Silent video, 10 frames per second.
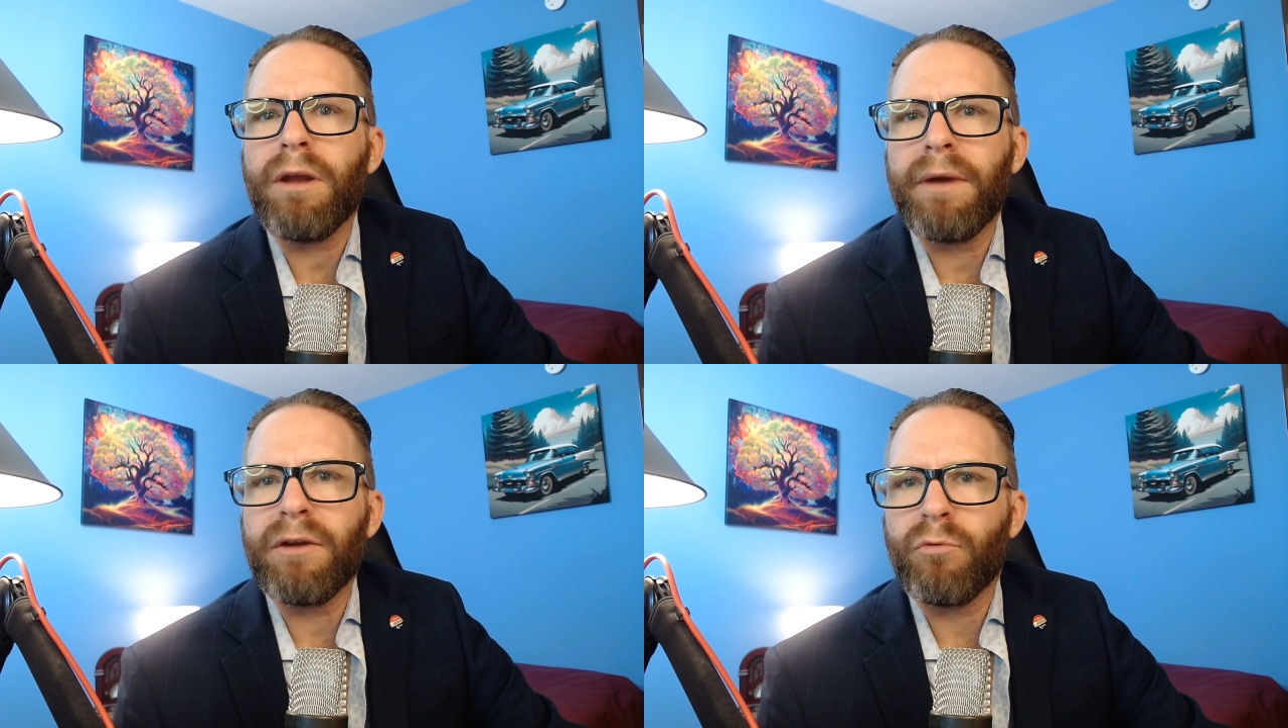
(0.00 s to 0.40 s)

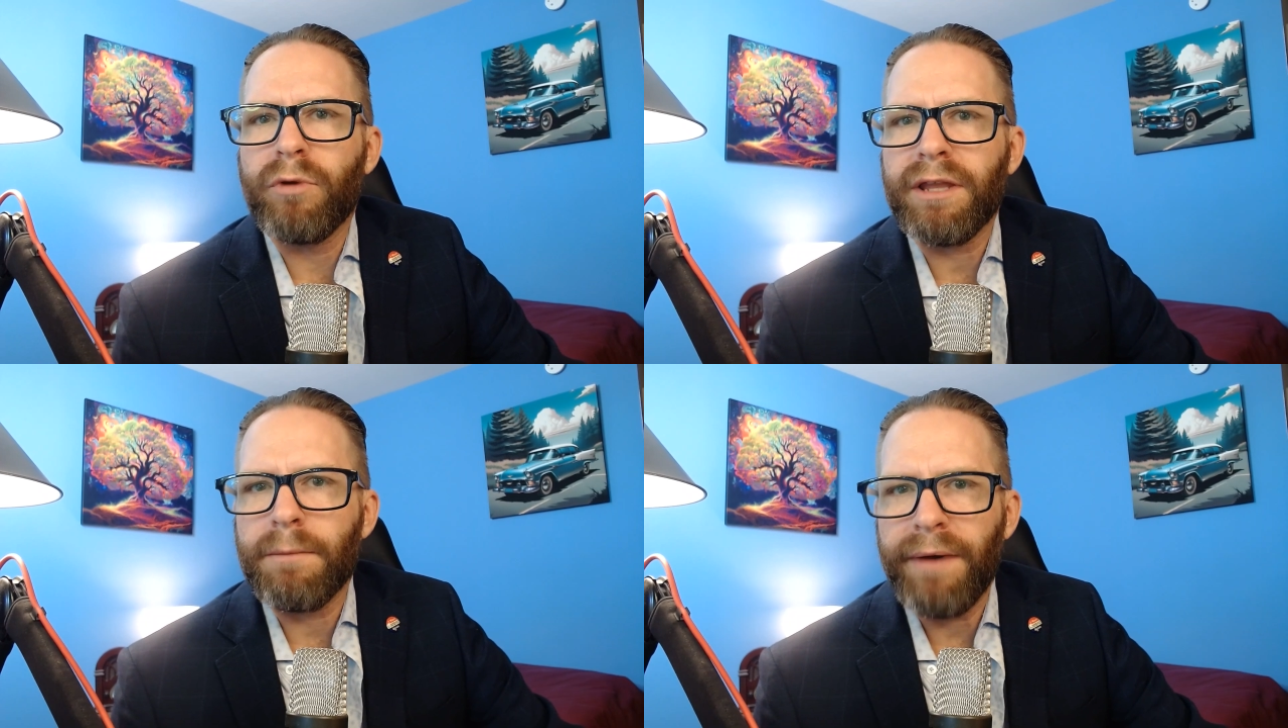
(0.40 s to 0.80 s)
What am I
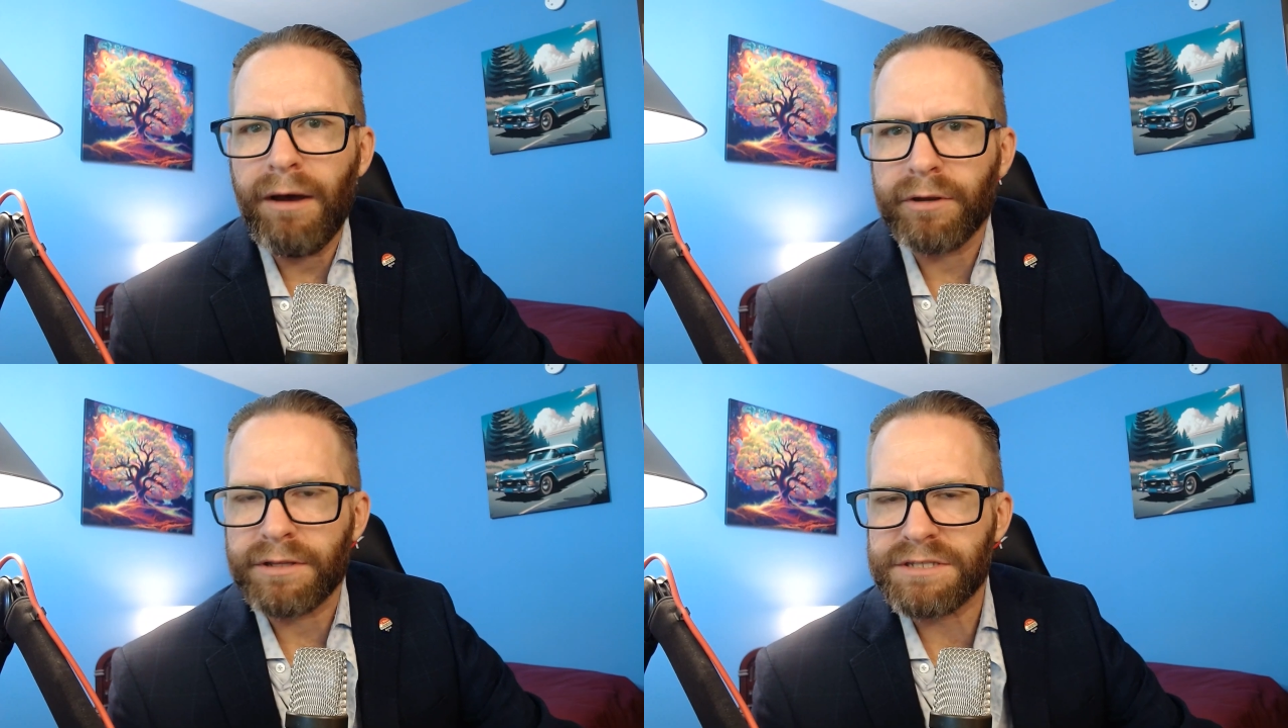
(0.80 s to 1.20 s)
really
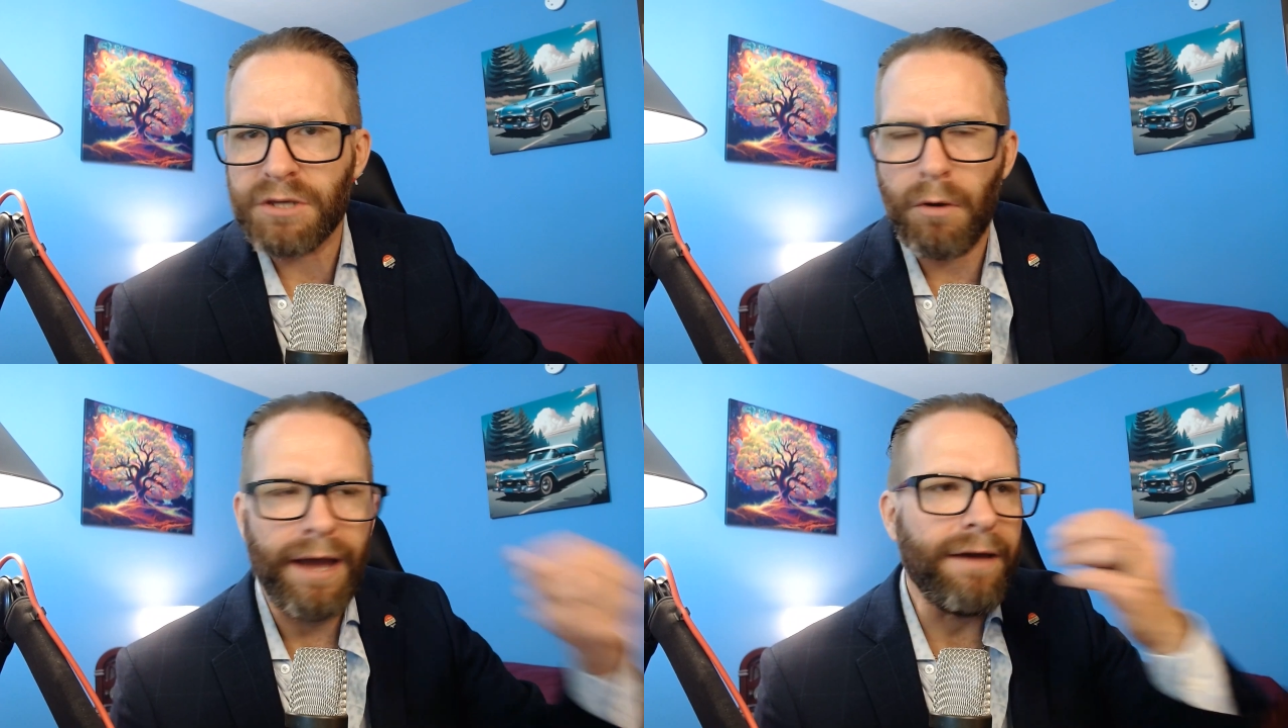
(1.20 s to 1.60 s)
about? And
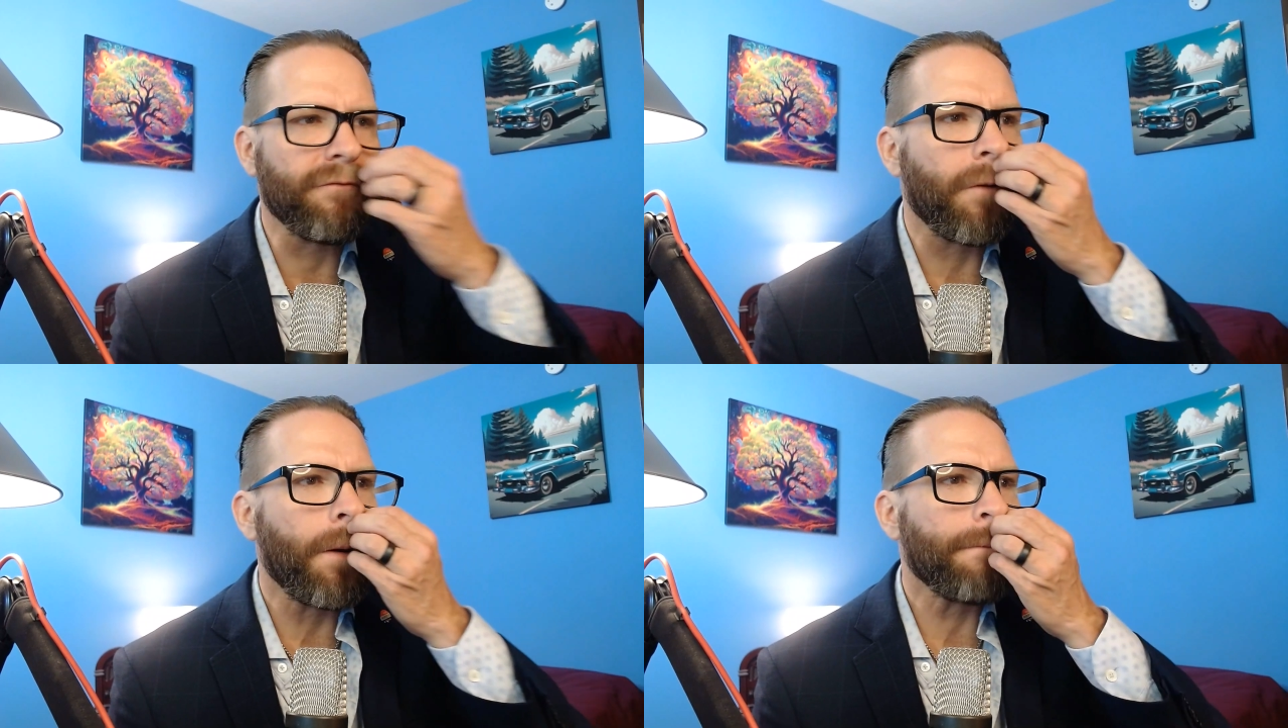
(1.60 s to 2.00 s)
so I
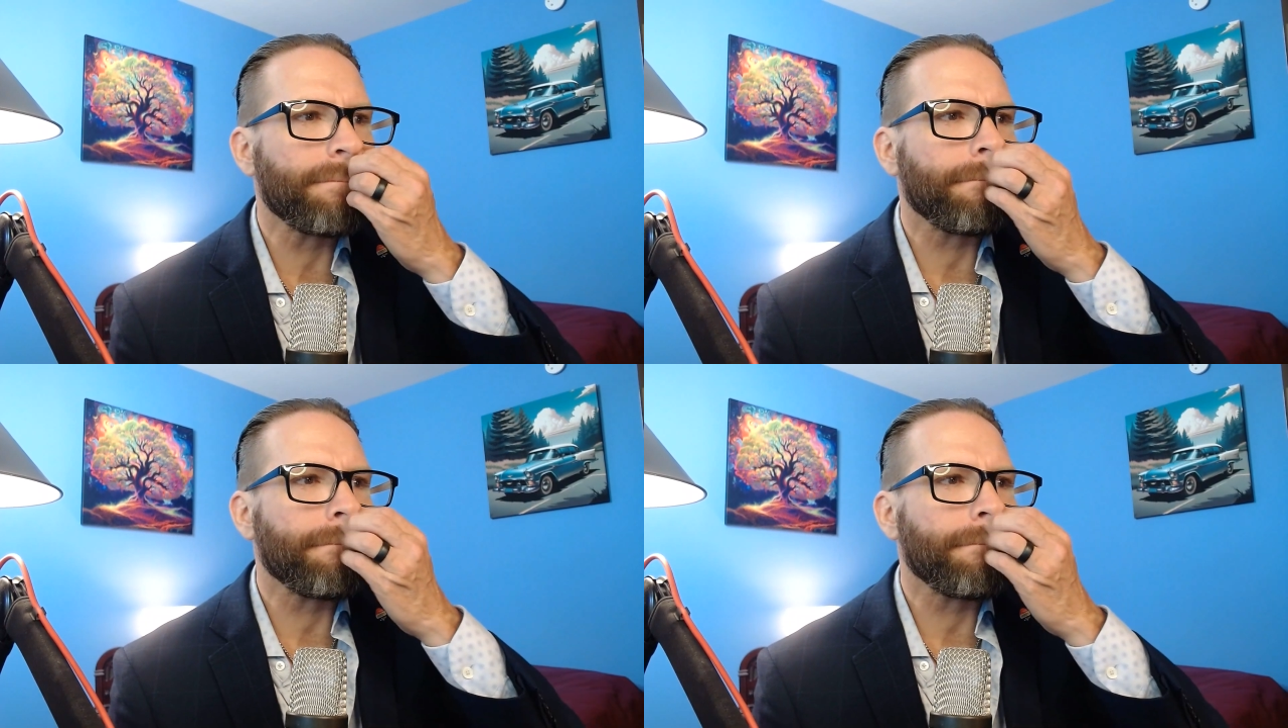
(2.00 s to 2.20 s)
have